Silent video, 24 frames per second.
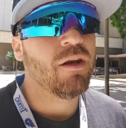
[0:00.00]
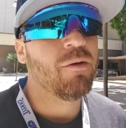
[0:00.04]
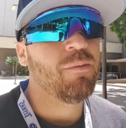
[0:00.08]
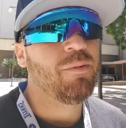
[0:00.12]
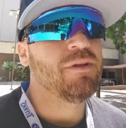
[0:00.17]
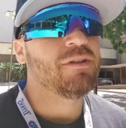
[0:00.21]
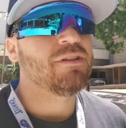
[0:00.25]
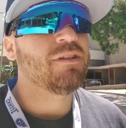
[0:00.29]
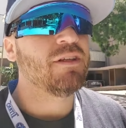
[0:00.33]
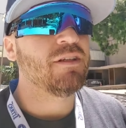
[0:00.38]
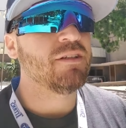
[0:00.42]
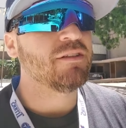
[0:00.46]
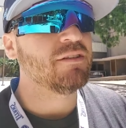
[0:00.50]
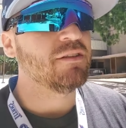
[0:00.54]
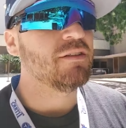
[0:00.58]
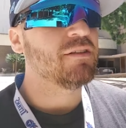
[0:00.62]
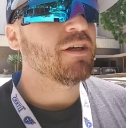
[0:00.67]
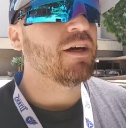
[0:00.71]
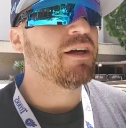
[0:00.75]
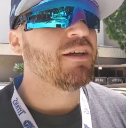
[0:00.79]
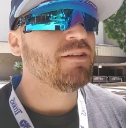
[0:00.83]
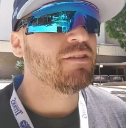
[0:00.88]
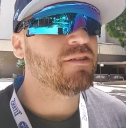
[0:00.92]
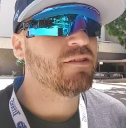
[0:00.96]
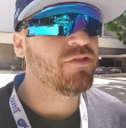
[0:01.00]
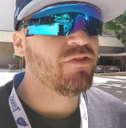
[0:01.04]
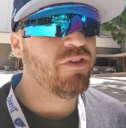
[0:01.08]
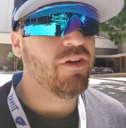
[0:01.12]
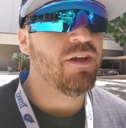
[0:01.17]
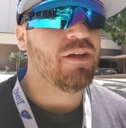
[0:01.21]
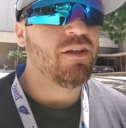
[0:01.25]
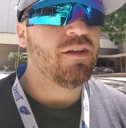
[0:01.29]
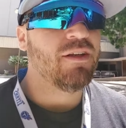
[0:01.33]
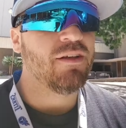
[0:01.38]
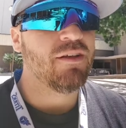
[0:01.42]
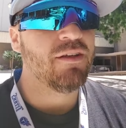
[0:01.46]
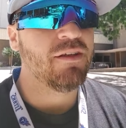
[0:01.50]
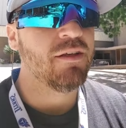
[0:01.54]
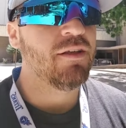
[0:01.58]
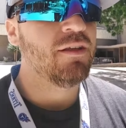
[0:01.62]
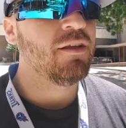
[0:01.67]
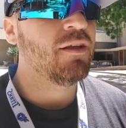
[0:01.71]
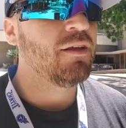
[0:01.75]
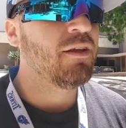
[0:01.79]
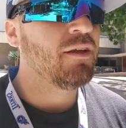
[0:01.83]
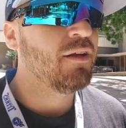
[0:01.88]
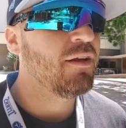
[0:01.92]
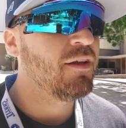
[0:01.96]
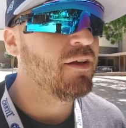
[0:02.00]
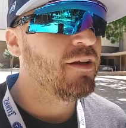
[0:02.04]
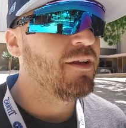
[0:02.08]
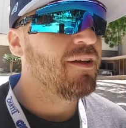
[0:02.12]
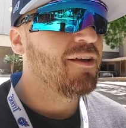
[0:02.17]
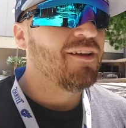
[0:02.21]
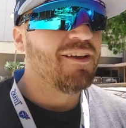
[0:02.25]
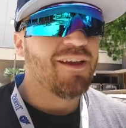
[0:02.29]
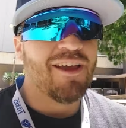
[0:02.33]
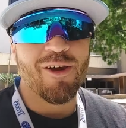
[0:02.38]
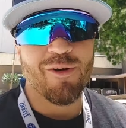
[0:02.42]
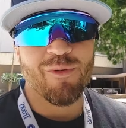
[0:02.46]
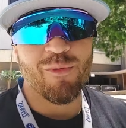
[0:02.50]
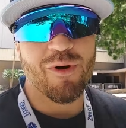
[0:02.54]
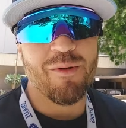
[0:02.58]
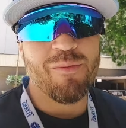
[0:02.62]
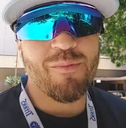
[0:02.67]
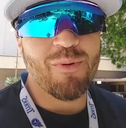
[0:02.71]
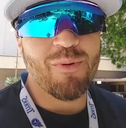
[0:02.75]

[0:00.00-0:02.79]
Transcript: to be a Tennessee Titans fan. At one